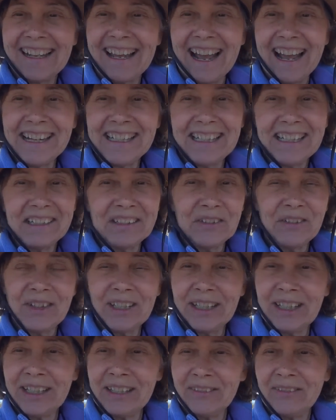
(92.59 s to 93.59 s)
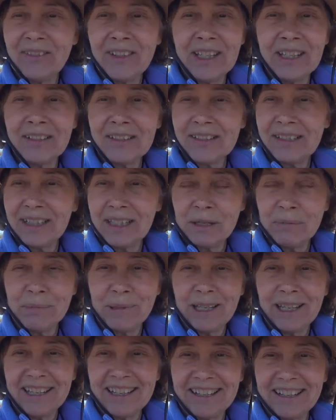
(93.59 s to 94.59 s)
I didn't really feel
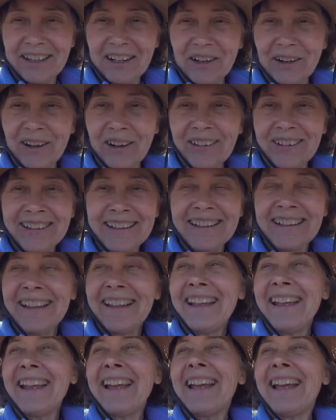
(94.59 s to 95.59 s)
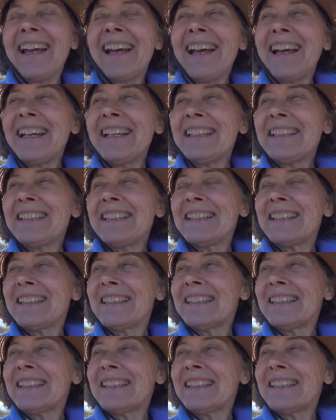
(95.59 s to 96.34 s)
sleepy at all. And